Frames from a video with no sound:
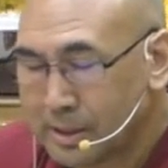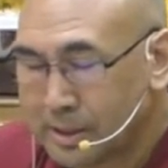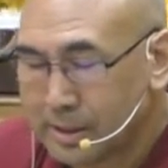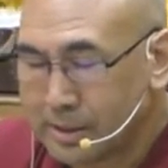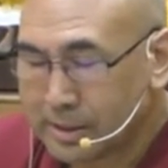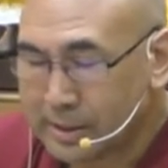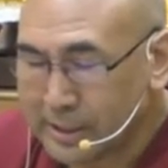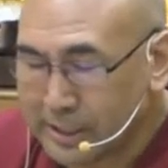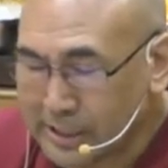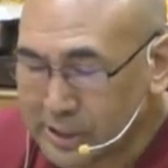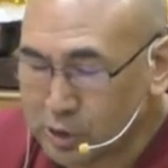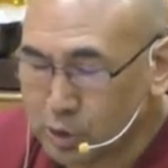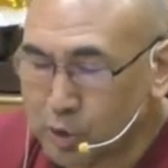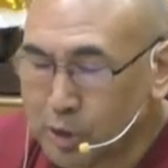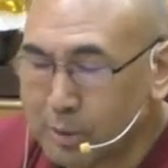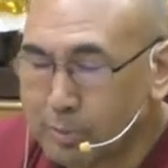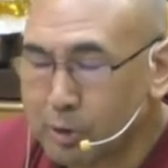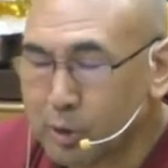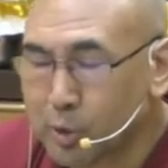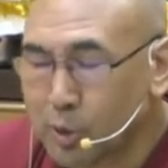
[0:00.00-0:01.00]
Yes, you
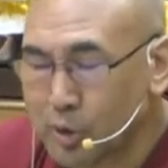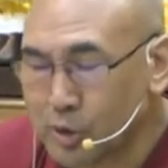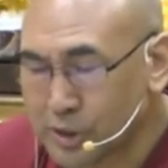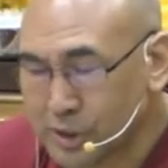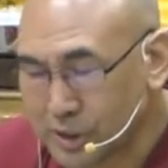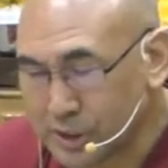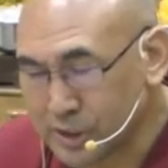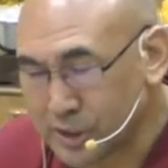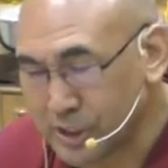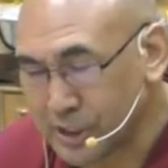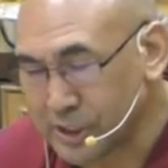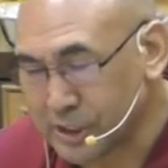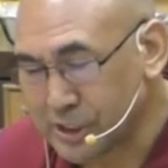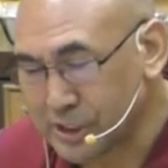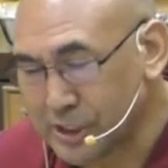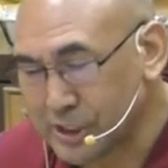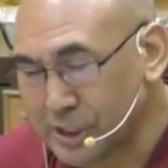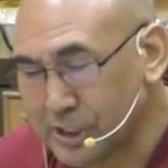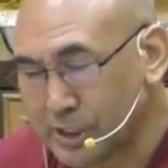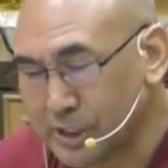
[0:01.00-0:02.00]
have a
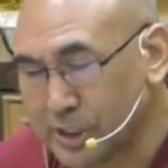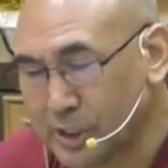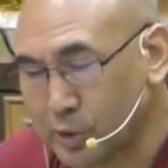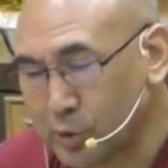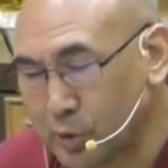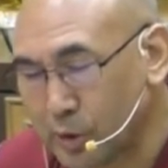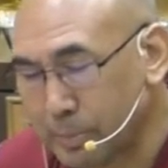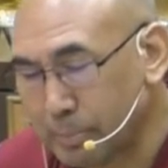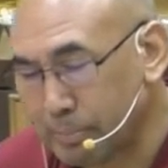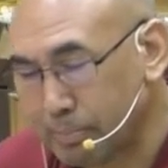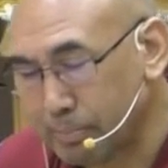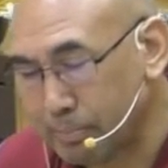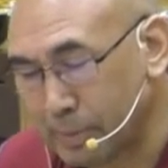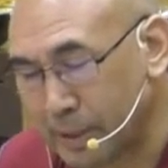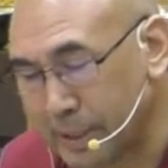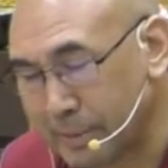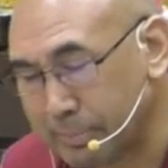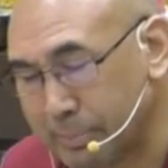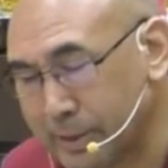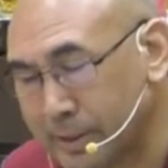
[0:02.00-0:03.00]
concentration, then your
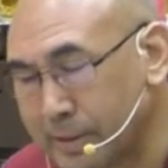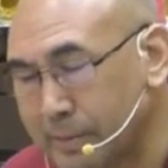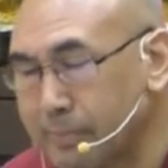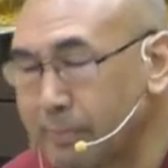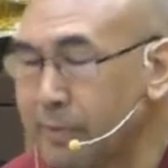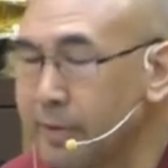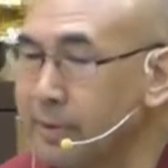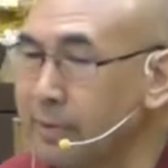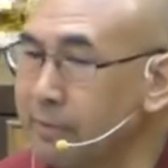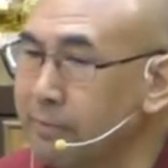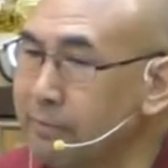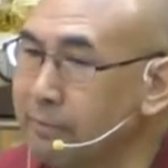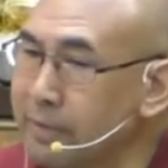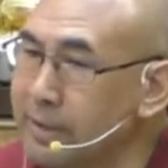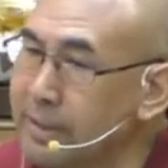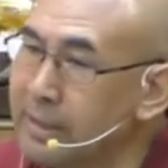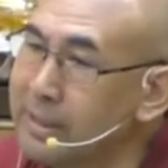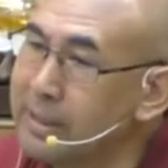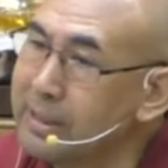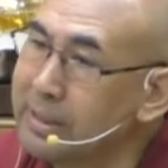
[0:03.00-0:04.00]
mind become
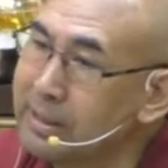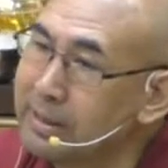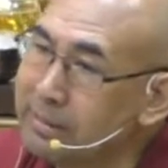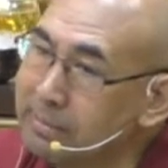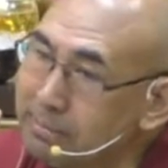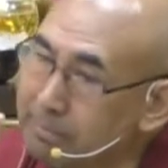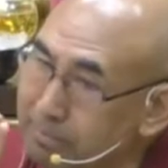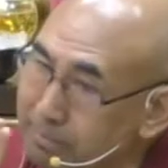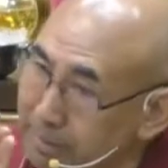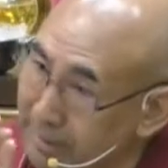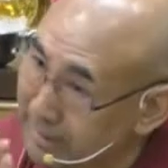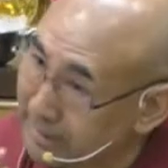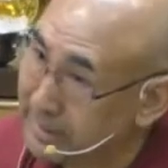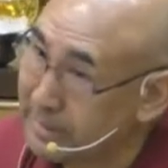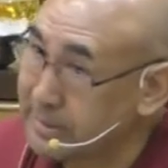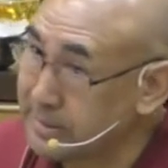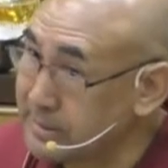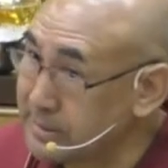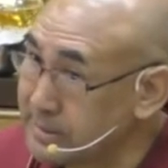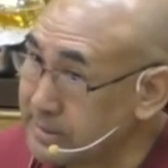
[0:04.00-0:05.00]
very
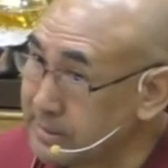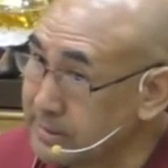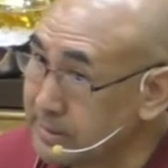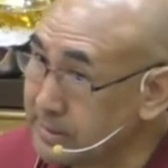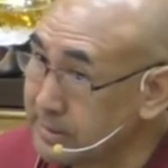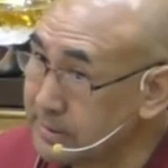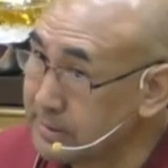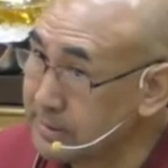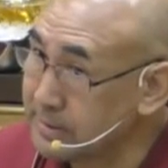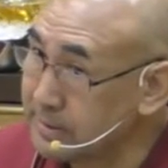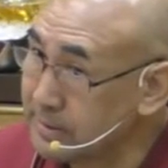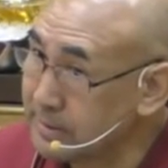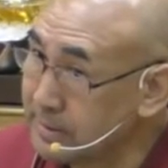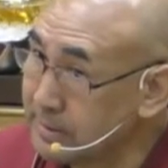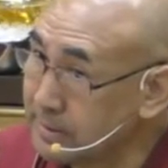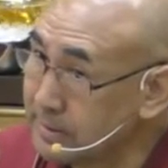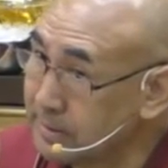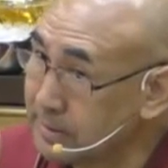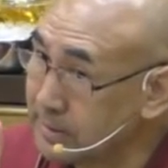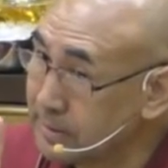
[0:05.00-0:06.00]
balanced.
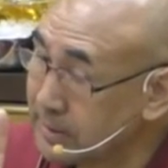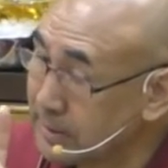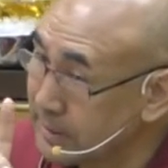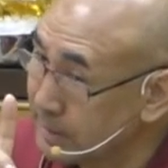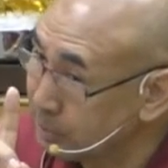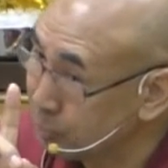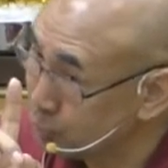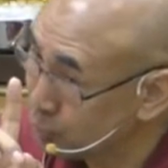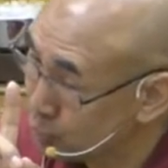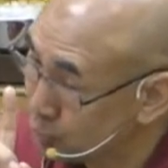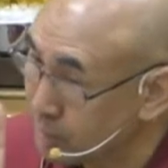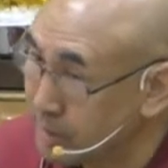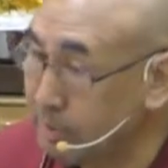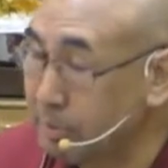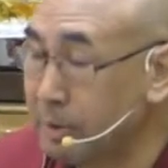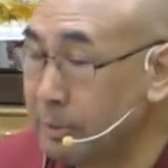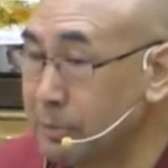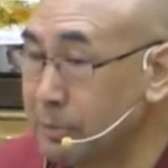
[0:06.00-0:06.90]
If you don't have a